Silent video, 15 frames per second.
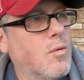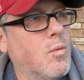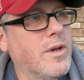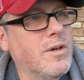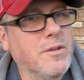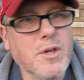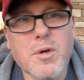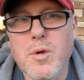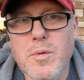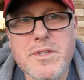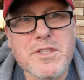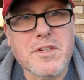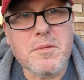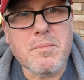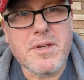We don't know who
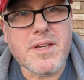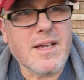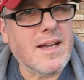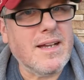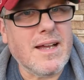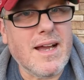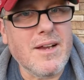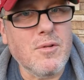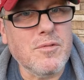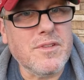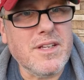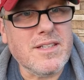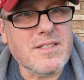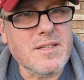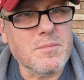he's going to pick. I don't
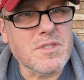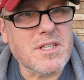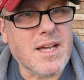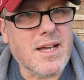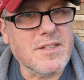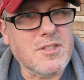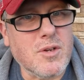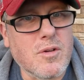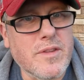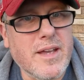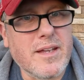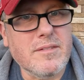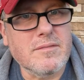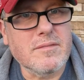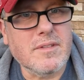think Tim Scott's all
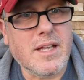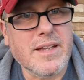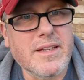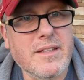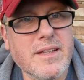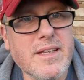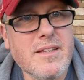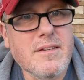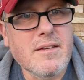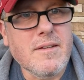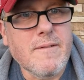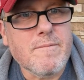that likely.